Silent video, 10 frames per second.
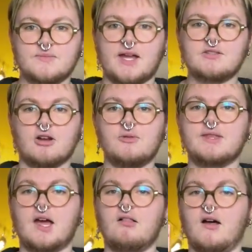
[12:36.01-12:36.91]
I struggle with
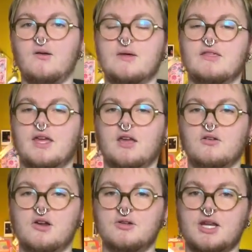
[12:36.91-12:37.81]
that a lot with like
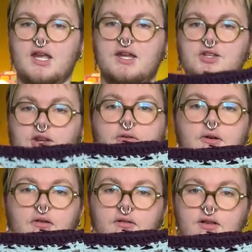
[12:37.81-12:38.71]
crochet in
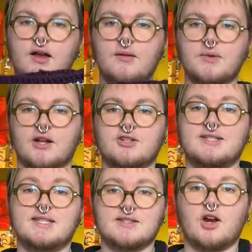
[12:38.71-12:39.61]
general. Not
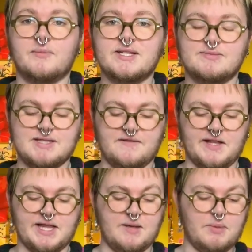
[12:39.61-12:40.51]
just this garment
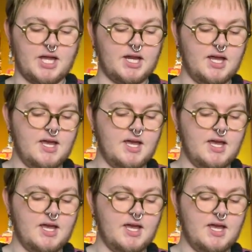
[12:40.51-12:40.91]
specifically, but